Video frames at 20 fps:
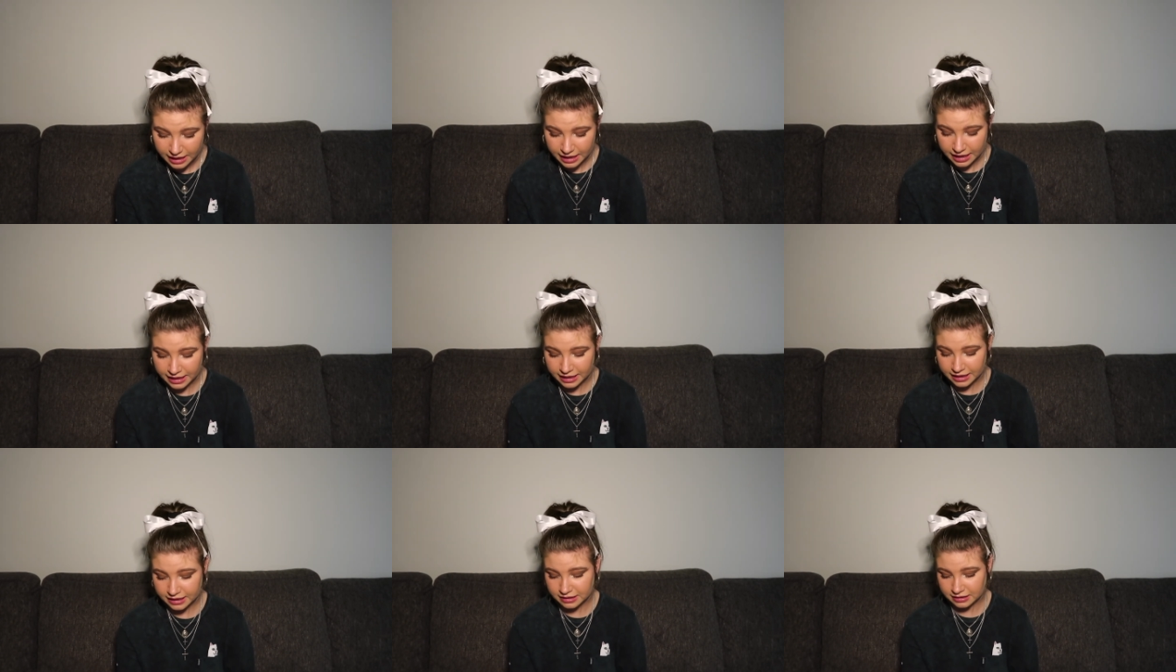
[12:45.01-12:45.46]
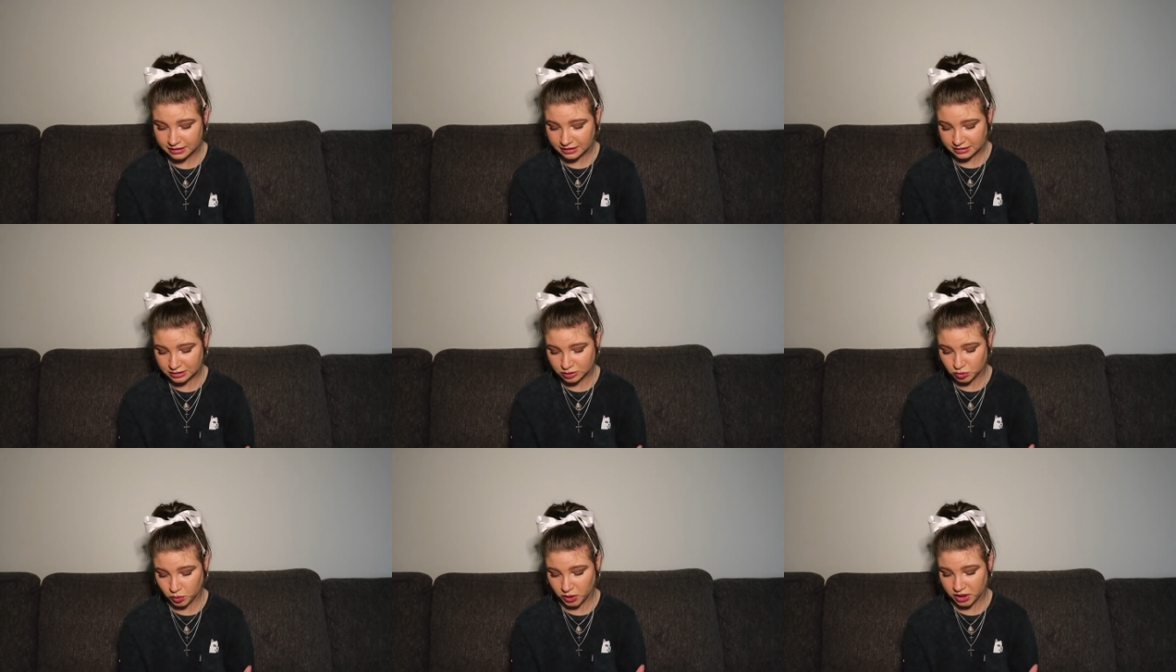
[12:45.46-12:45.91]
And
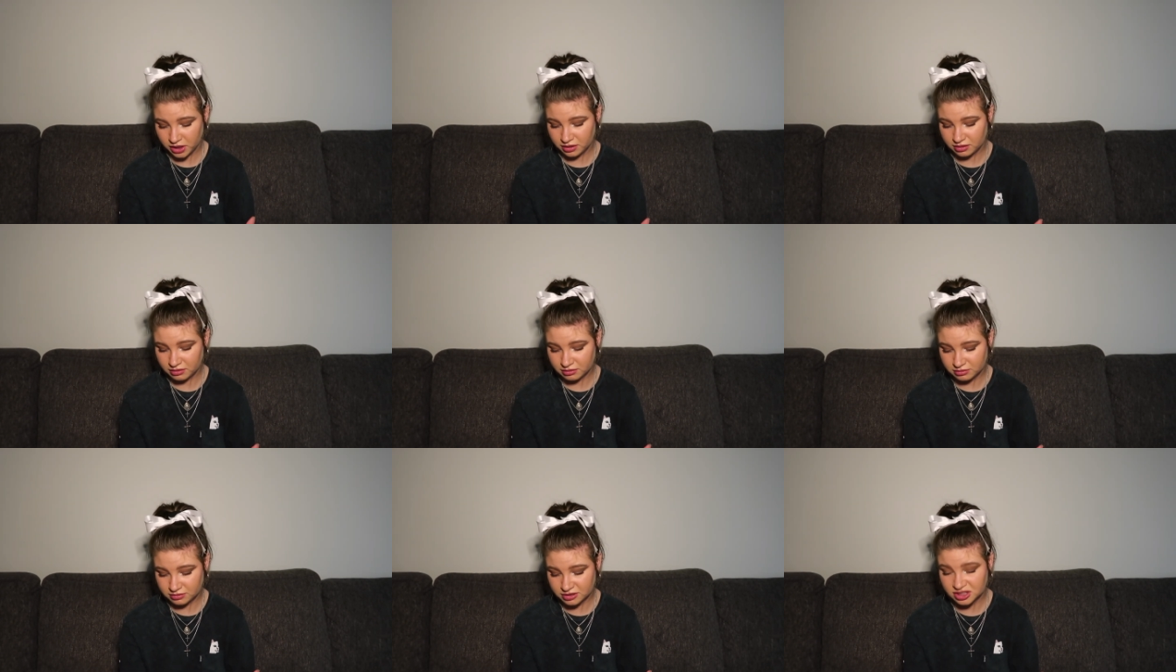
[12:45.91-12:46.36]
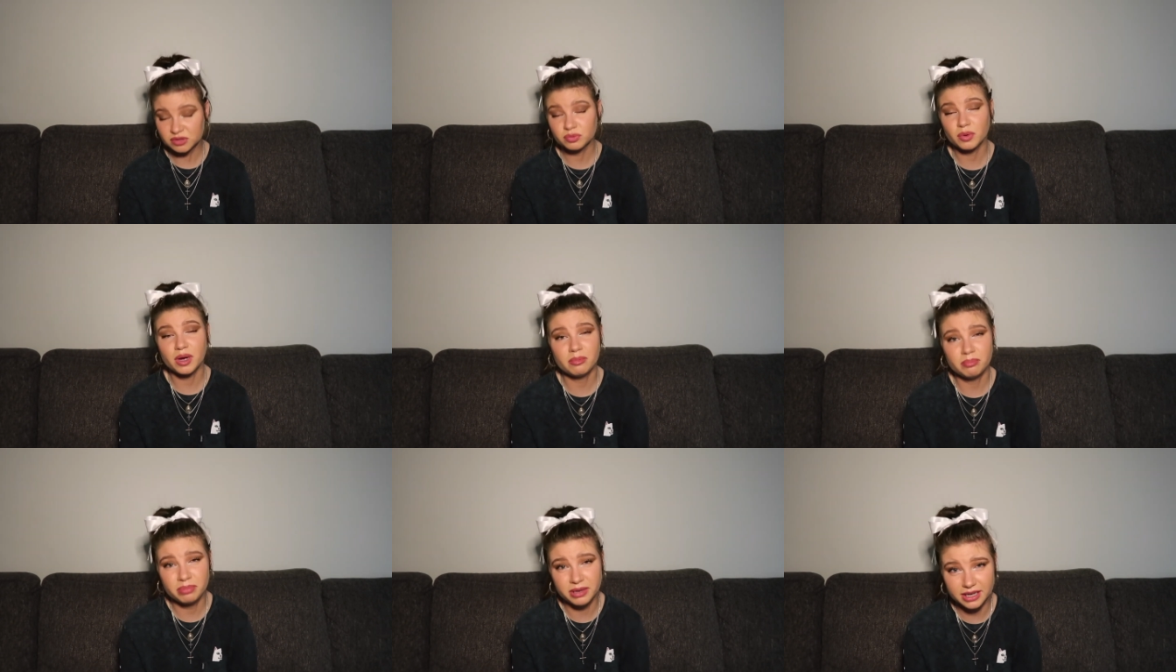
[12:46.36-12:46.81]
he's wearing
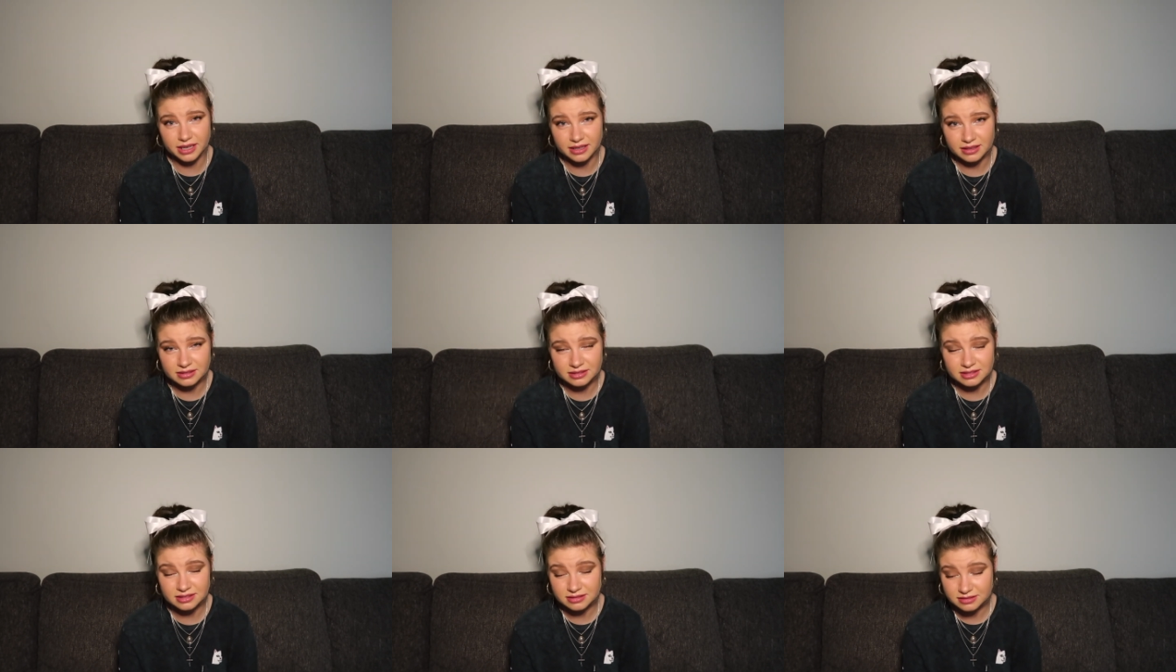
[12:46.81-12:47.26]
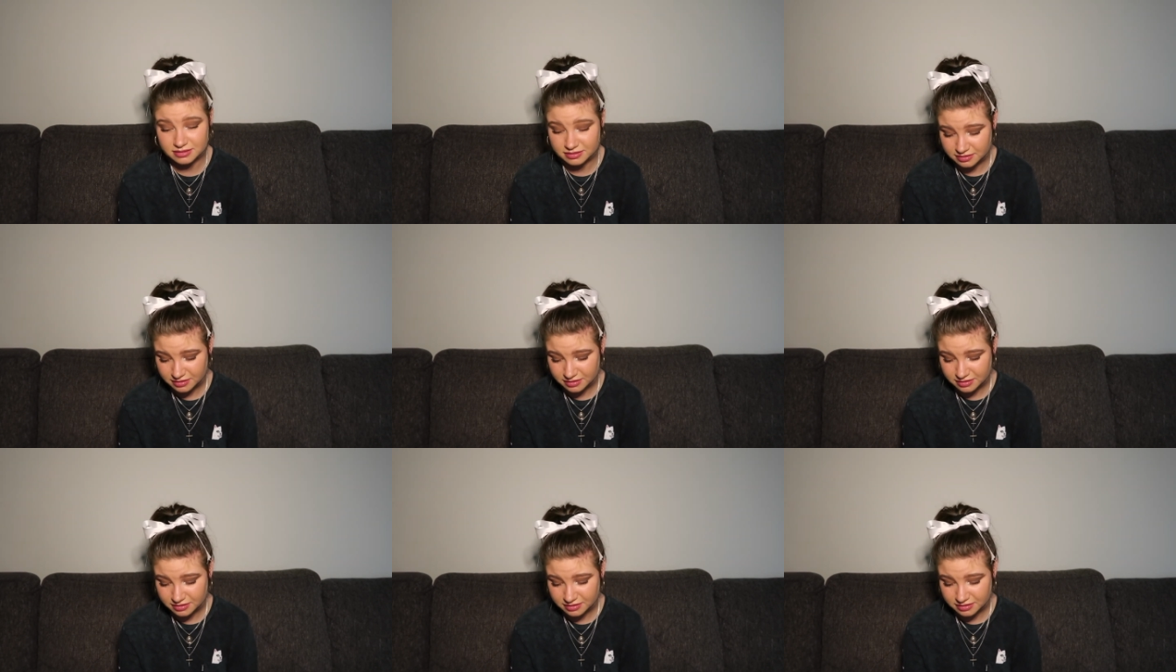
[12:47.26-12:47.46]
sweatpants.